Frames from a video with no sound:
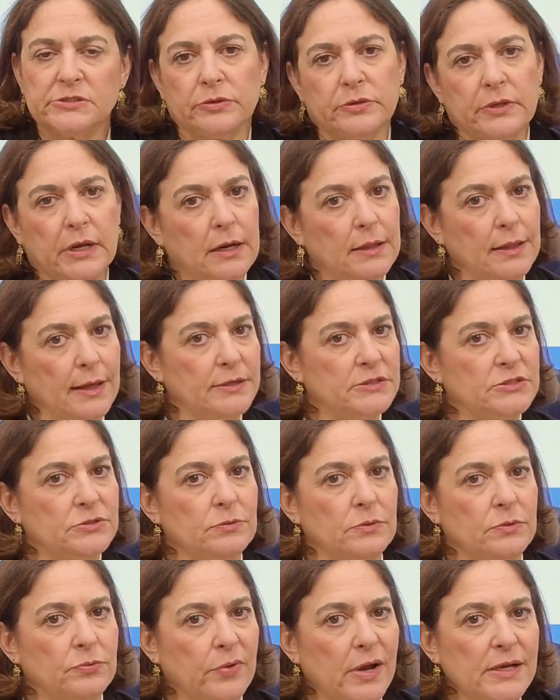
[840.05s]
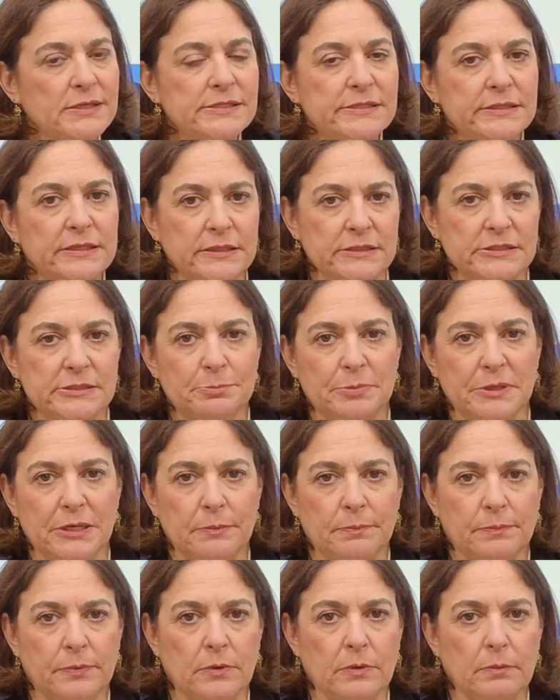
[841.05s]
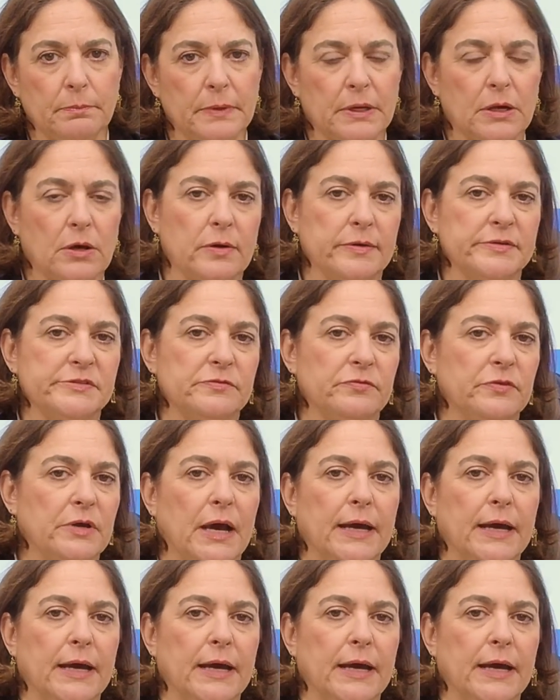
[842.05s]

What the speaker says: They're not allowed to arrest these people because of